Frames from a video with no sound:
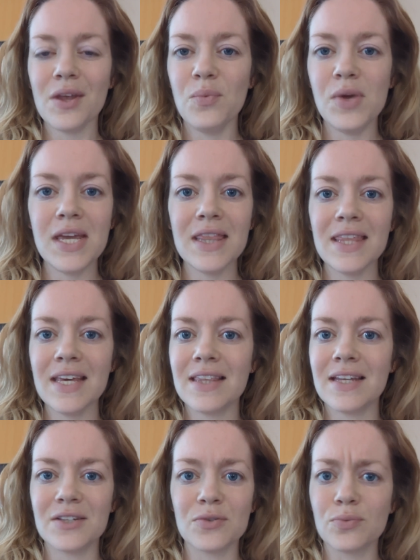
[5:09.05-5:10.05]
We can think
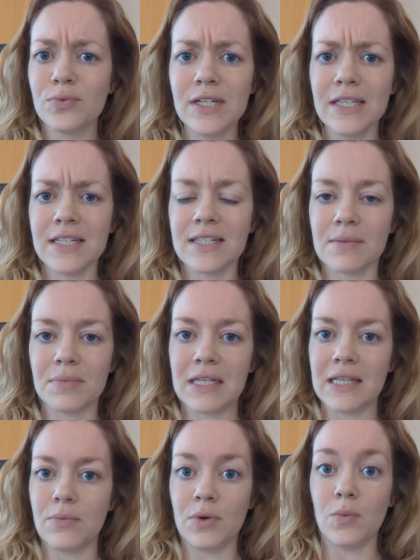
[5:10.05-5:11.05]
that it's really
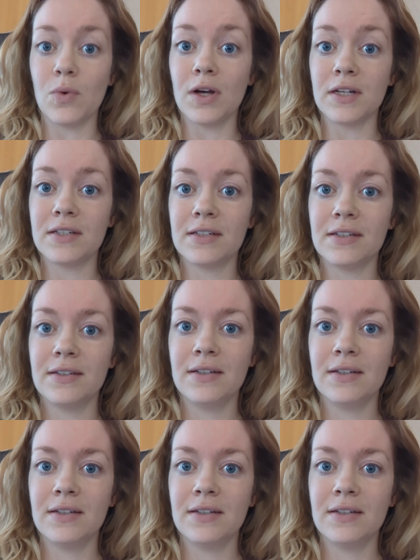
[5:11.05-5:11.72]
something that we want